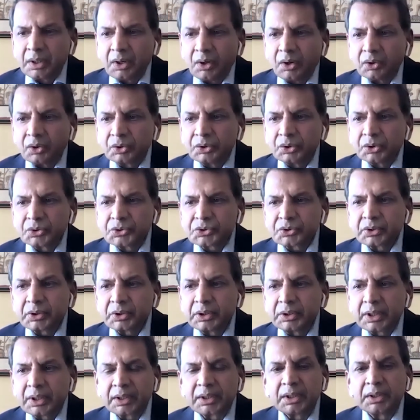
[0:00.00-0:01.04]
on your
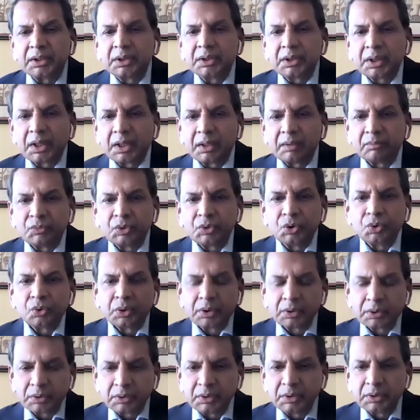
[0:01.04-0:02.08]
screen at any time
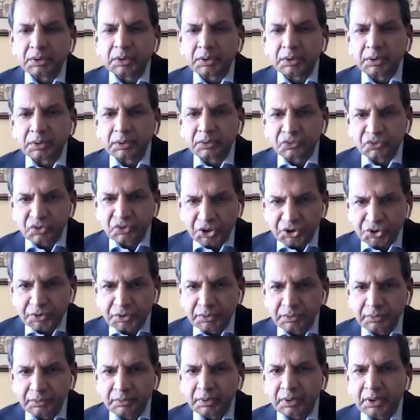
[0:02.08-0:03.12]
during the
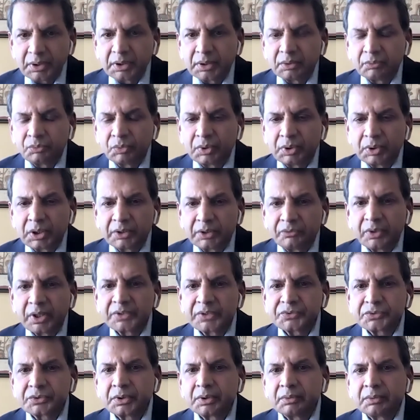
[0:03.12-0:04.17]
session, and we'll
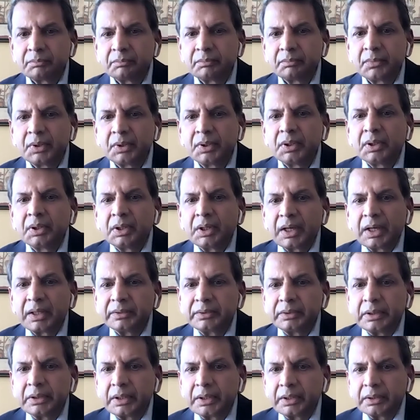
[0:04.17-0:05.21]
address them at
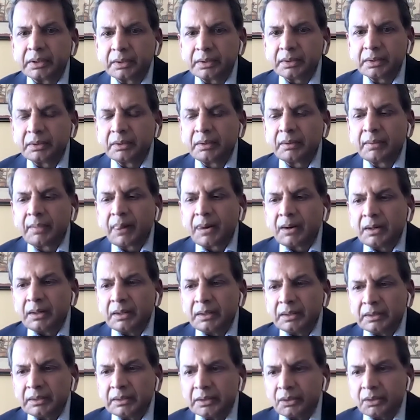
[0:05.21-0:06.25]
the end.
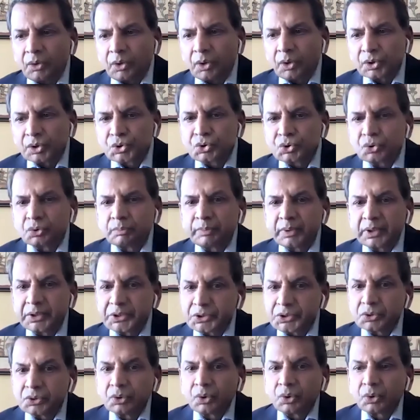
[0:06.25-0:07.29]
Also,
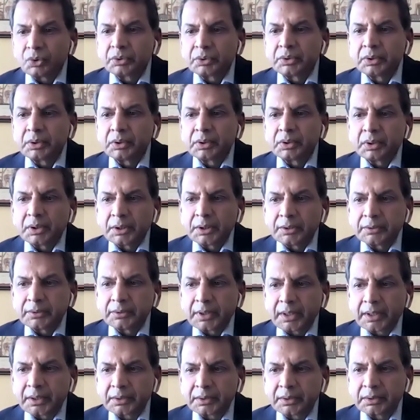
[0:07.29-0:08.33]
please note
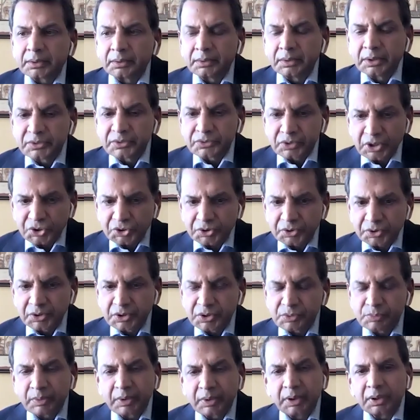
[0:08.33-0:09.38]
that this session
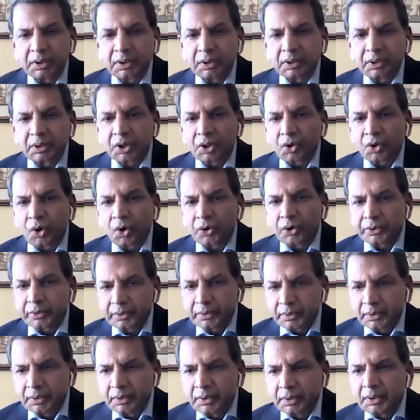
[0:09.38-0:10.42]
is being recorded
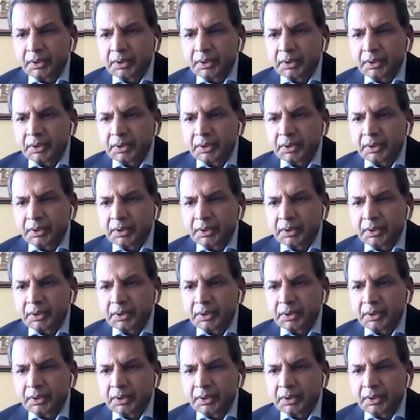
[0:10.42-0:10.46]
